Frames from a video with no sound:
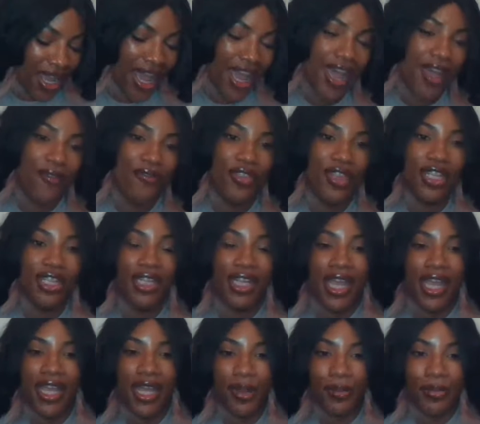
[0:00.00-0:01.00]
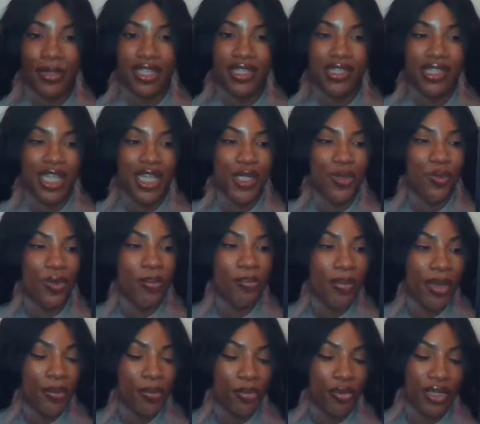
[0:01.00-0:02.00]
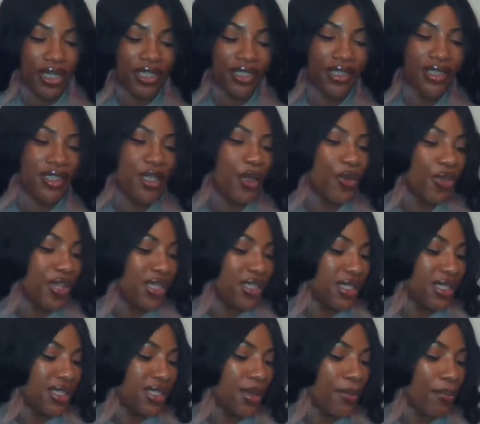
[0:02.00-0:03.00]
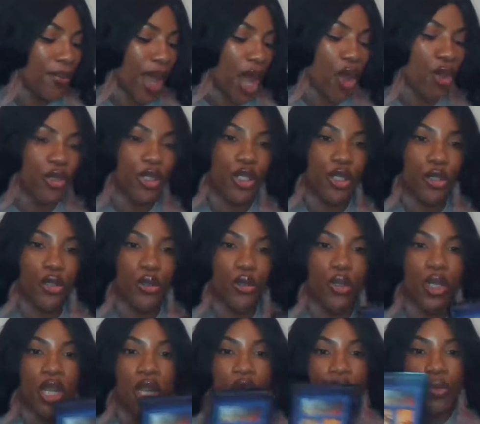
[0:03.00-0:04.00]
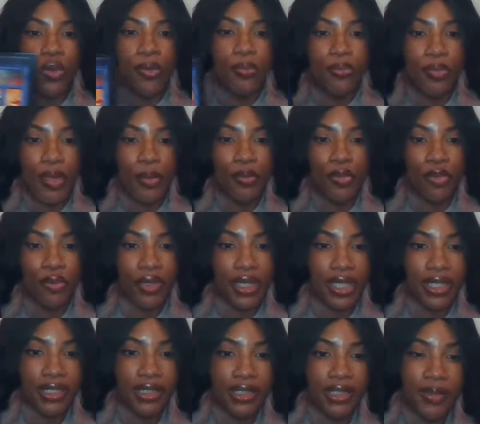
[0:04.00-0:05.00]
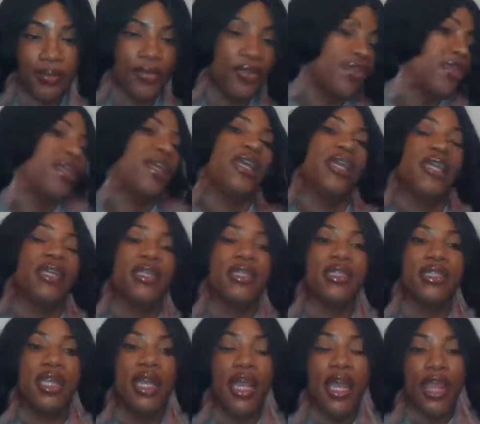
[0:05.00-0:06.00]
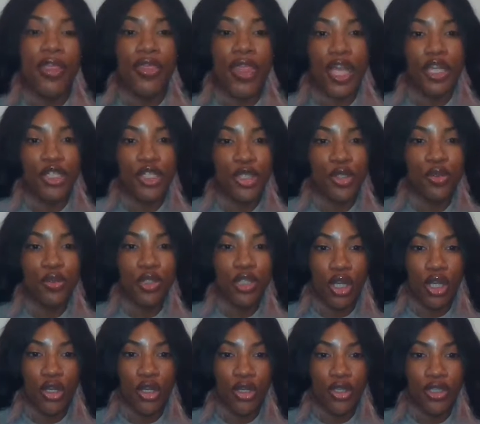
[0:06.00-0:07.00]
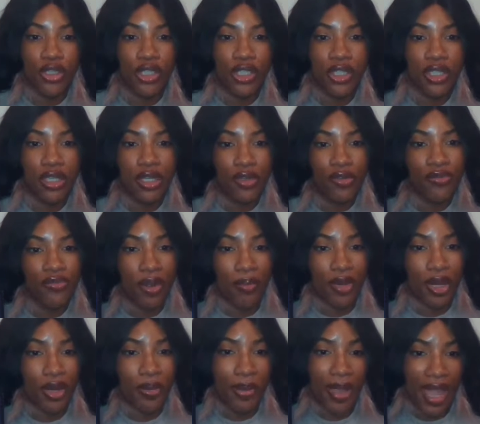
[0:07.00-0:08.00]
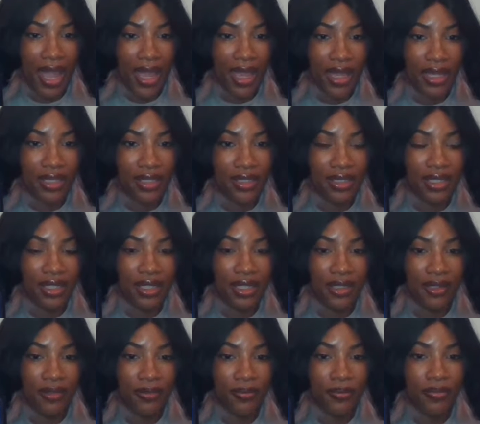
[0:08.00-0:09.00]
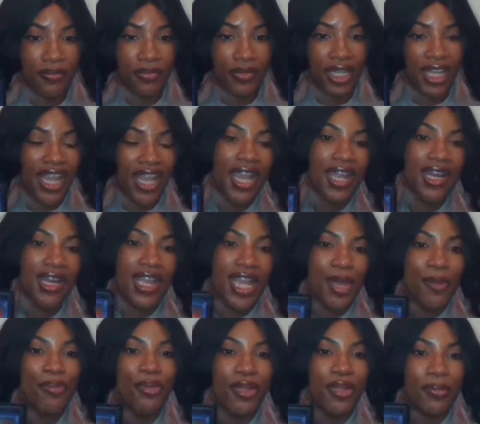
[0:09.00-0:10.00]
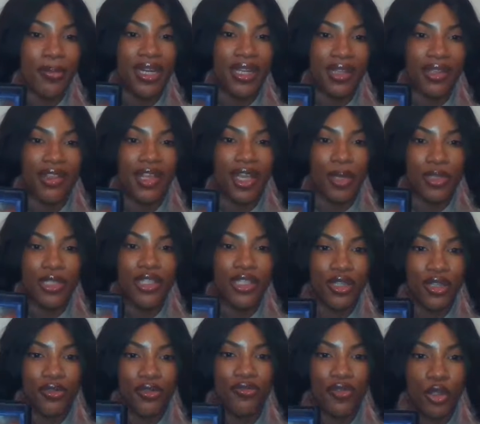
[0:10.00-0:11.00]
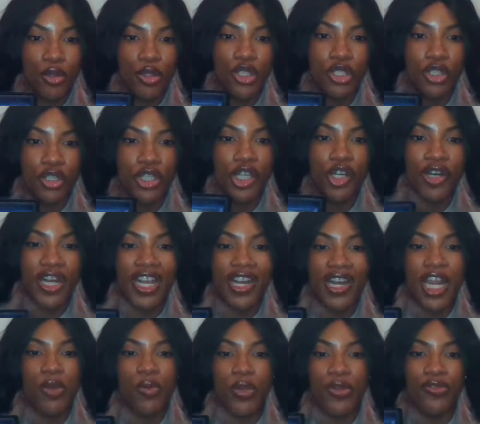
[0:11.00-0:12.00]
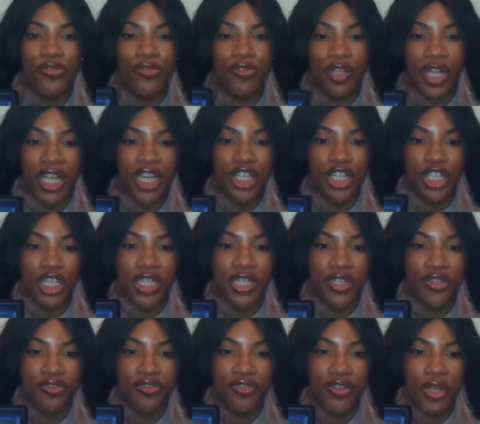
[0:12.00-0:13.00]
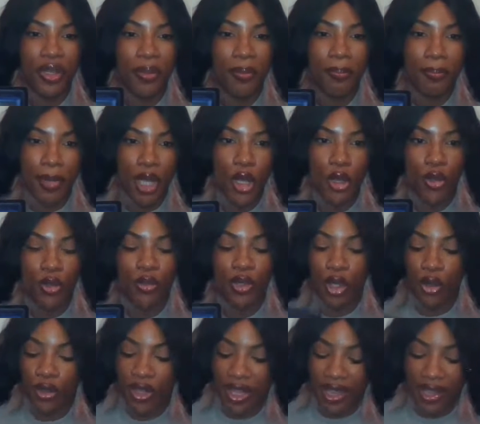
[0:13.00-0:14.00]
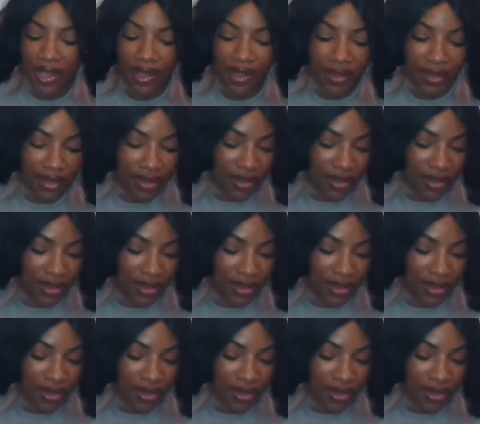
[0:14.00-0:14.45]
I have the lamp. It says remembrance. So, this is about you remembering some things that you learned from your past and implementing them into the future. You're in a reflective mode, okay?